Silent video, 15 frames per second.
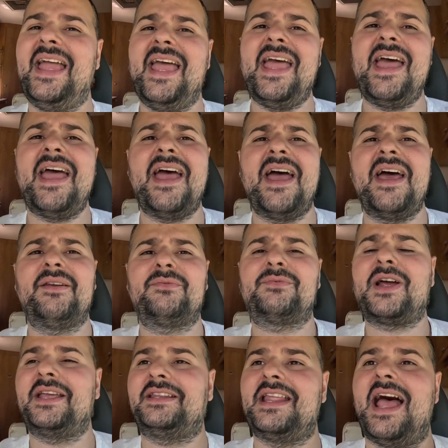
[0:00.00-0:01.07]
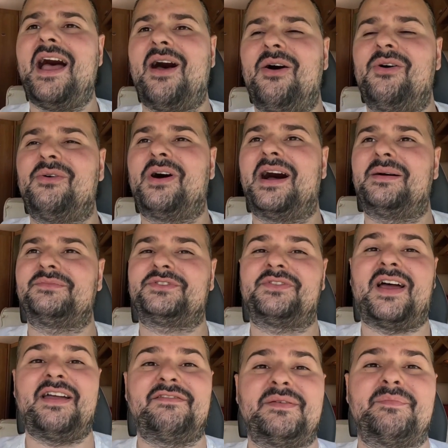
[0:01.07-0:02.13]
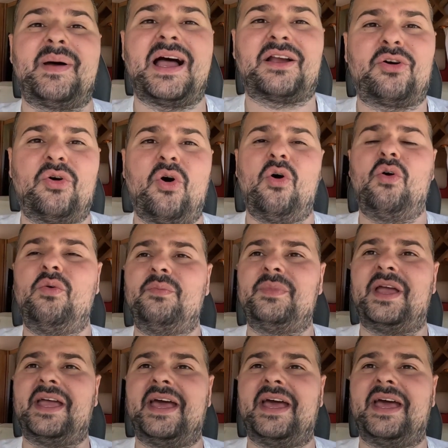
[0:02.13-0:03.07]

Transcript: And right now I'm driving back home,